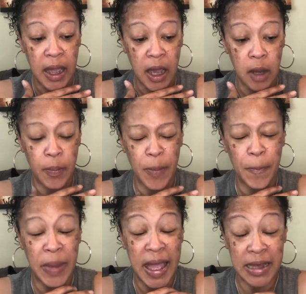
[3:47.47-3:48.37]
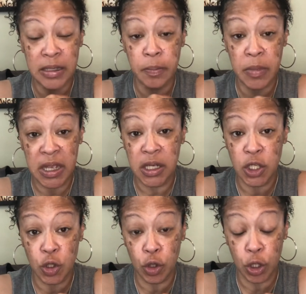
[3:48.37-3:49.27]
um, as a means
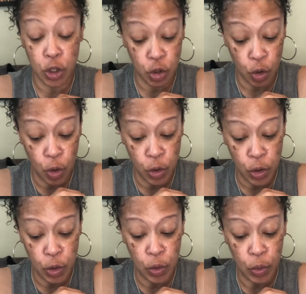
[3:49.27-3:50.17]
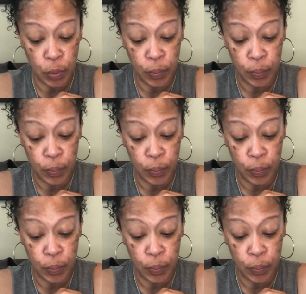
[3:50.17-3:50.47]
to control you.